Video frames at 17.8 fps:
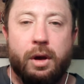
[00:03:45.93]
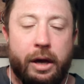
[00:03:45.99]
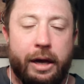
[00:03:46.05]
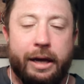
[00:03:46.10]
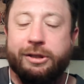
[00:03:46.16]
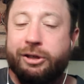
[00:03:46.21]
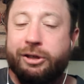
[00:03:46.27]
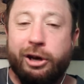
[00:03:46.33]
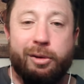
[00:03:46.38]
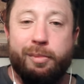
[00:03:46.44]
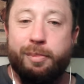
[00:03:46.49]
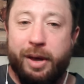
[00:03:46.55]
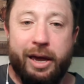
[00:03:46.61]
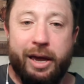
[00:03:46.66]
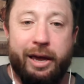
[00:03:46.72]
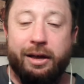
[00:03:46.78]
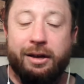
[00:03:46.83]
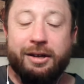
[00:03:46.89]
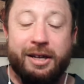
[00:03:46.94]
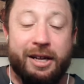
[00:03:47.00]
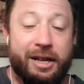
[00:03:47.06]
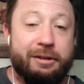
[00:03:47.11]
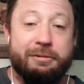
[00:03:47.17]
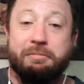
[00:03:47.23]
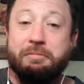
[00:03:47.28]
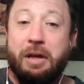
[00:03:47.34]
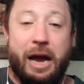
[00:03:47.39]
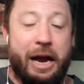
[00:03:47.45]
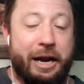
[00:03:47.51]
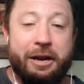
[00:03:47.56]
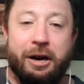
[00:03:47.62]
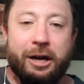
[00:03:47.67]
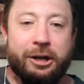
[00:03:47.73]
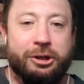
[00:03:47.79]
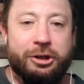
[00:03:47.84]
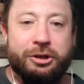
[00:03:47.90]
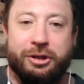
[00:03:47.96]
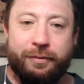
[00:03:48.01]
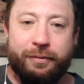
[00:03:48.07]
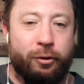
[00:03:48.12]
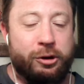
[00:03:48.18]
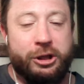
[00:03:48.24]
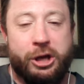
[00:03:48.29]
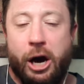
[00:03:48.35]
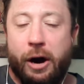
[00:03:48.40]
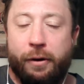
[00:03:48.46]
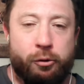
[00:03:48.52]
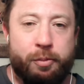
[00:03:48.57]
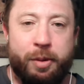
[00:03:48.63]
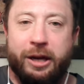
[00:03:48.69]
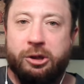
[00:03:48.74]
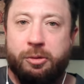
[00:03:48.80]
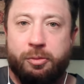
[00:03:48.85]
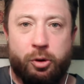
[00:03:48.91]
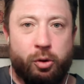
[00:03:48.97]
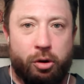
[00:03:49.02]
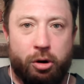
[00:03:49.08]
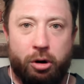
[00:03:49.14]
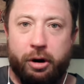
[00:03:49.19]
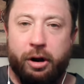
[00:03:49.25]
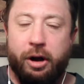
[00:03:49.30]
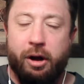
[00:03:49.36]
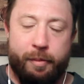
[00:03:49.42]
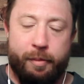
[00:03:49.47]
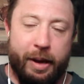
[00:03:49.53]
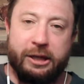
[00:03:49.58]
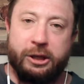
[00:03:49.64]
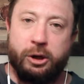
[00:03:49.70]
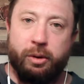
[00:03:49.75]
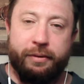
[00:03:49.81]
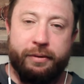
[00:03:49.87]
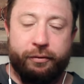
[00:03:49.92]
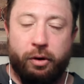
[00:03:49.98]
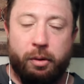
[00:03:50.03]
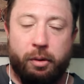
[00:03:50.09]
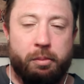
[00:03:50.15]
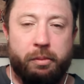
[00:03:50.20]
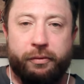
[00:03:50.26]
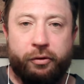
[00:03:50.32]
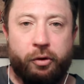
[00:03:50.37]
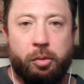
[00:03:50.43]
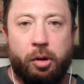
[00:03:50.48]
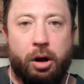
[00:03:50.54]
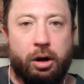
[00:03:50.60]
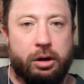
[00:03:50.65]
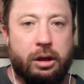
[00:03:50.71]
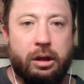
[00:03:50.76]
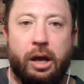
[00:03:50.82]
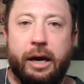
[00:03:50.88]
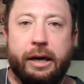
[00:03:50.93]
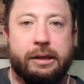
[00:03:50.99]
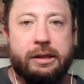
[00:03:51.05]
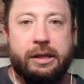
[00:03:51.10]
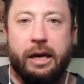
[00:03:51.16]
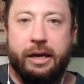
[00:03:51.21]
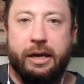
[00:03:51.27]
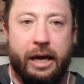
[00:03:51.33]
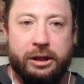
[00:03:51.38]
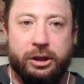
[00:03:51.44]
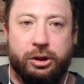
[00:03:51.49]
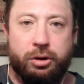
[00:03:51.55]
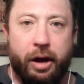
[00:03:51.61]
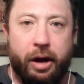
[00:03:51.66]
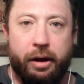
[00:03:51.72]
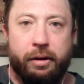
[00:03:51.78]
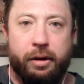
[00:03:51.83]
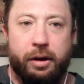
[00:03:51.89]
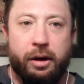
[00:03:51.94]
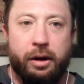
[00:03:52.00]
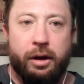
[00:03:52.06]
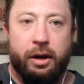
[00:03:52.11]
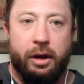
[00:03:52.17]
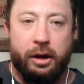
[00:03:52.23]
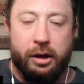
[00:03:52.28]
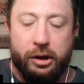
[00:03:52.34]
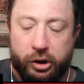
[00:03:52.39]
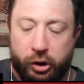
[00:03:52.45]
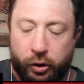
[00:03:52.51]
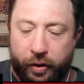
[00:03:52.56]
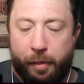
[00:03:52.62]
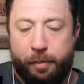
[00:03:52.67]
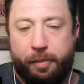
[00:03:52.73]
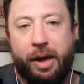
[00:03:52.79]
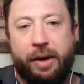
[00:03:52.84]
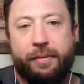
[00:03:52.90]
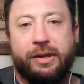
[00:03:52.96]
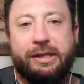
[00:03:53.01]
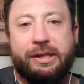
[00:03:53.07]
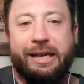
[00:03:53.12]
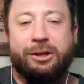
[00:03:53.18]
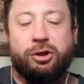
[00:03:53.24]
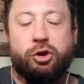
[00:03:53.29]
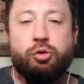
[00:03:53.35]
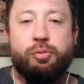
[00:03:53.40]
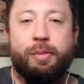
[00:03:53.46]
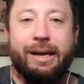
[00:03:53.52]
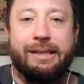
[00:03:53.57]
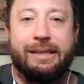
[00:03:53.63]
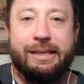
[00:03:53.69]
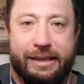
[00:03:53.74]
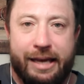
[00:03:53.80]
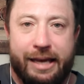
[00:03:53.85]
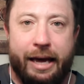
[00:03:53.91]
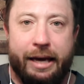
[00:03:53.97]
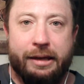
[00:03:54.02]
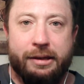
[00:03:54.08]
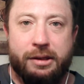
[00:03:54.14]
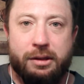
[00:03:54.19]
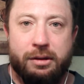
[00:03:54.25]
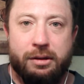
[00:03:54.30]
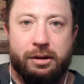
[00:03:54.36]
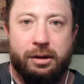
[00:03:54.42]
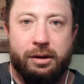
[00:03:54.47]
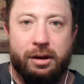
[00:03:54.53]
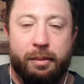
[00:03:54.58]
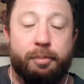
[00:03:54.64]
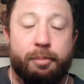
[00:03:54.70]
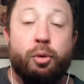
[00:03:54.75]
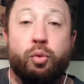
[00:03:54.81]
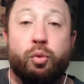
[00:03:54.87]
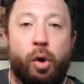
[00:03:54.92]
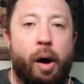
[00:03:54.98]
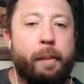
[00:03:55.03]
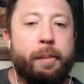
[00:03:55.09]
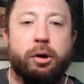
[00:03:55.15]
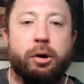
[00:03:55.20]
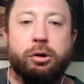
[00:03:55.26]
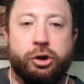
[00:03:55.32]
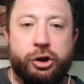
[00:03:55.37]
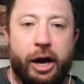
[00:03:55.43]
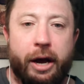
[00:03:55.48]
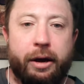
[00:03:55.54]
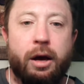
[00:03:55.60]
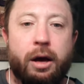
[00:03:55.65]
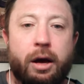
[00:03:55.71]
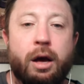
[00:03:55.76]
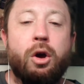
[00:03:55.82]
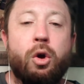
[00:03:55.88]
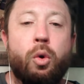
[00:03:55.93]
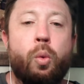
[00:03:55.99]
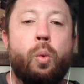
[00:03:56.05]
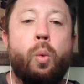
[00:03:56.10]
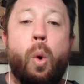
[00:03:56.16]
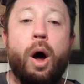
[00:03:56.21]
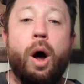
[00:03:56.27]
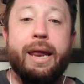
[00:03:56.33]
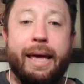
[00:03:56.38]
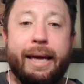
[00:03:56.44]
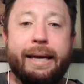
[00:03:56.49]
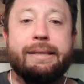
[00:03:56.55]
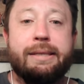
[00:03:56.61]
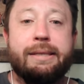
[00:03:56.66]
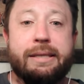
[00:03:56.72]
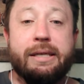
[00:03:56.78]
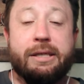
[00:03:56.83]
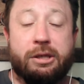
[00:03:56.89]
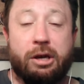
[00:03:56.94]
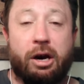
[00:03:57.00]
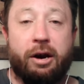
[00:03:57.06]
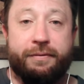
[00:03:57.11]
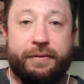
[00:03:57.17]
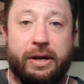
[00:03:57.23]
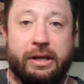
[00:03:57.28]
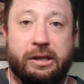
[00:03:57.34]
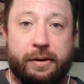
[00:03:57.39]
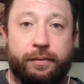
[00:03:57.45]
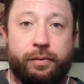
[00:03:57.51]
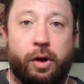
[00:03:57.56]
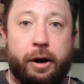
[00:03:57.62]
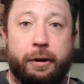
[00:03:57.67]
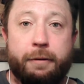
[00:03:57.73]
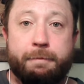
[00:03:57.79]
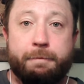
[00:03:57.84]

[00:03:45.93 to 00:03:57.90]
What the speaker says: It's going to be Aiden Hutchinson versus Kelvin Beachum. You heard Matt Deary from Locked On Lions say it yesterday. So that pivots into my second barometer check. What is this offensive line?